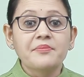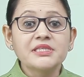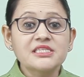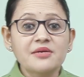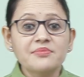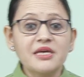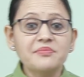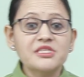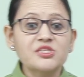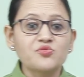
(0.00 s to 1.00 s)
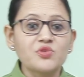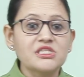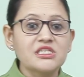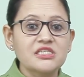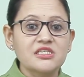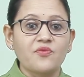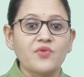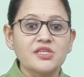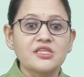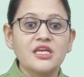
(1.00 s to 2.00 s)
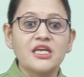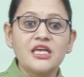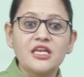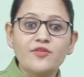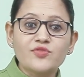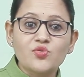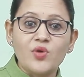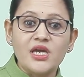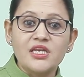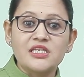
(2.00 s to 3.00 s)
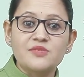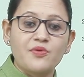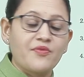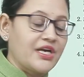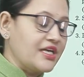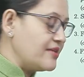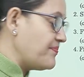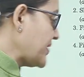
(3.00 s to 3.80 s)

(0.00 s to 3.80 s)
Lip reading: But sometimes the situation is reversed. The area of square is provided.